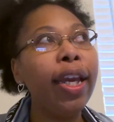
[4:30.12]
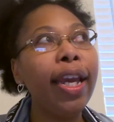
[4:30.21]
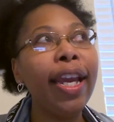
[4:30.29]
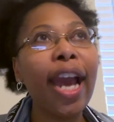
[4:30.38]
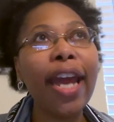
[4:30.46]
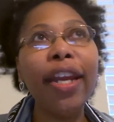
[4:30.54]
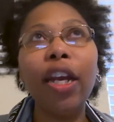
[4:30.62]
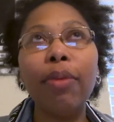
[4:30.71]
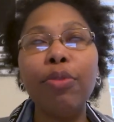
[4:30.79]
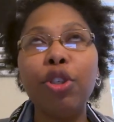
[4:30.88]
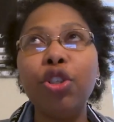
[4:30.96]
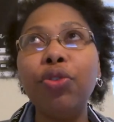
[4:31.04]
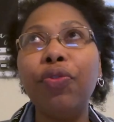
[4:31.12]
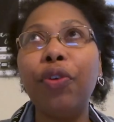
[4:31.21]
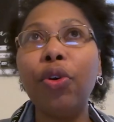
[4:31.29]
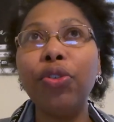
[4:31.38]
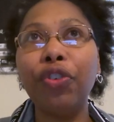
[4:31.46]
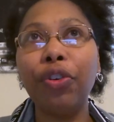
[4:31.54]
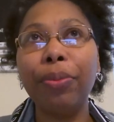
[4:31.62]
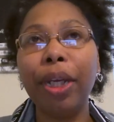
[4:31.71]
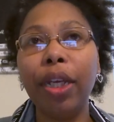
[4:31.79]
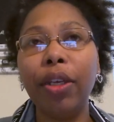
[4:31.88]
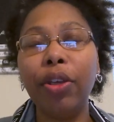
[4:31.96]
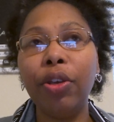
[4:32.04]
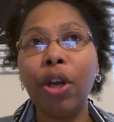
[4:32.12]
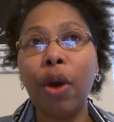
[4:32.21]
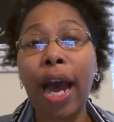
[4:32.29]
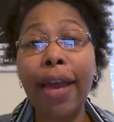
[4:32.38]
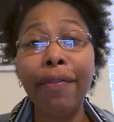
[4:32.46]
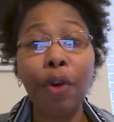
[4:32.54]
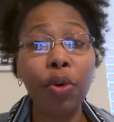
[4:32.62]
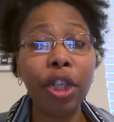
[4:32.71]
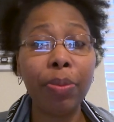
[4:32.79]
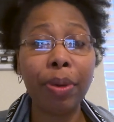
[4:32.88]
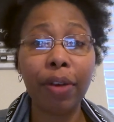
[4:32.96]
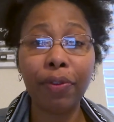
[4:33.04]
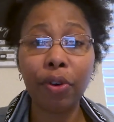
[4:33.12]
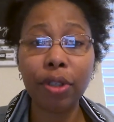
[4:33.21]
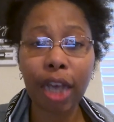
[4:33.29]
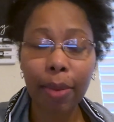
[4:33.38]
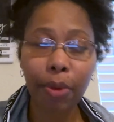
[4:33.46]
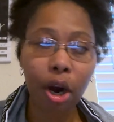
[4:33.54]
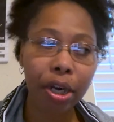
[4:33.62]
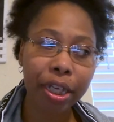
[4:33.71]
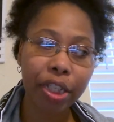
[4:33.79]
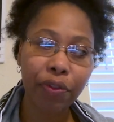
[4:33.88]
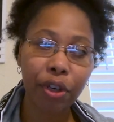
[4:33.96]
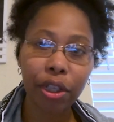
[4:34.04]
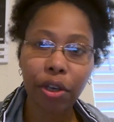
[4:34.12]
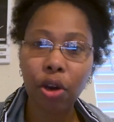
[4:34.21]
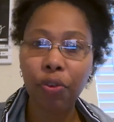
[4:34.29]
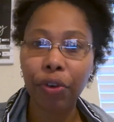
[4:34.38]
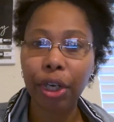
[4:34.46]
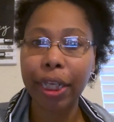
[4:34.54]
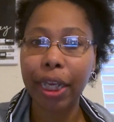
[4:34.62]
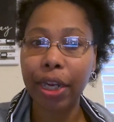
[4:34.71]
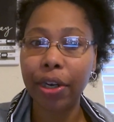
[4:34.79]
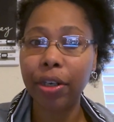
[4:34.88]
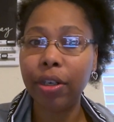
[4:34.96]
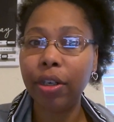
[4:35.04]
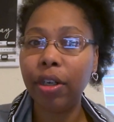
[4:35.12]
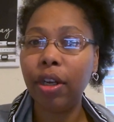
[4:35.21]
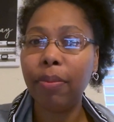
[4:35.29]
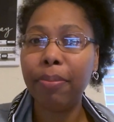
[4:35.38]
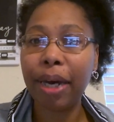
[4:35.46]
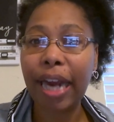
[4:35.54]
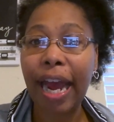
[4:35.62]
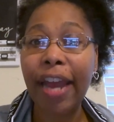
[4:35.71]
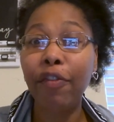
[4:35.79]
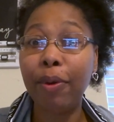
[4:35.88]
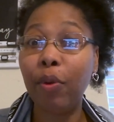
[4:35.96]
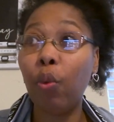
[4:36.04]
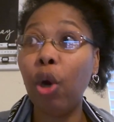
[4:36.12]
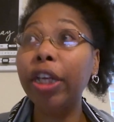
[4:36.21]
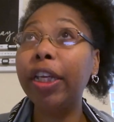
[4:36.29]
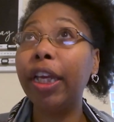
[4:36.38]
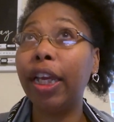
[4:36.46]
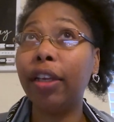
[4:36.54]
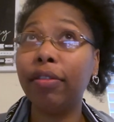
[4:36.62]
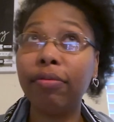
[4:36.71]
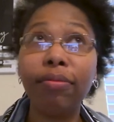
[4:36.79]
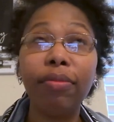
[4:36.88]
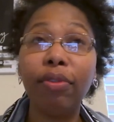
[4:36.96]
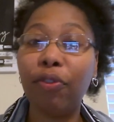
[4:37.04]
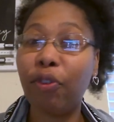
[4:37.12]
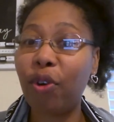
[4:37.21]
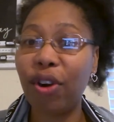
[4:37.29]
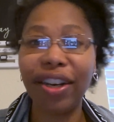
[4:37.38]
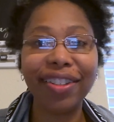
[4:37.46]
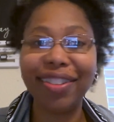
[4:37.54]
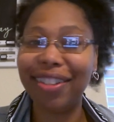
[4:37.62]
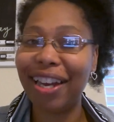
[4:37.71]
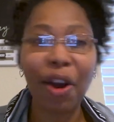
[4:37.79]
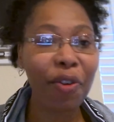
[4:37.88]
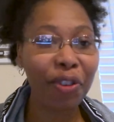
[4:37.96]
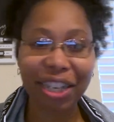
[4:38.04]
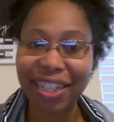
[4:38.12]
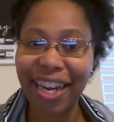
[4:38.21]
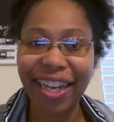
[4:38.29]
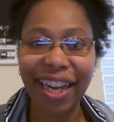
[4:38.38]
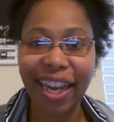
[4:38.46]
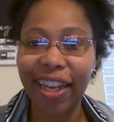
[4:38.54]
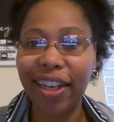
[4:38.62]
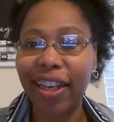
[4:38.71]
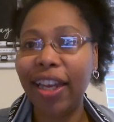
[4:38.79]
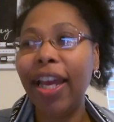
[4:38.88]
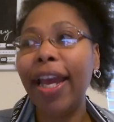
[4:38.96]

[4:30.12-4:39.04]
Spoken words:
It kind of comes twofold for me. I've only been a full-time artist for a little over a year, but I have been working for over a decade.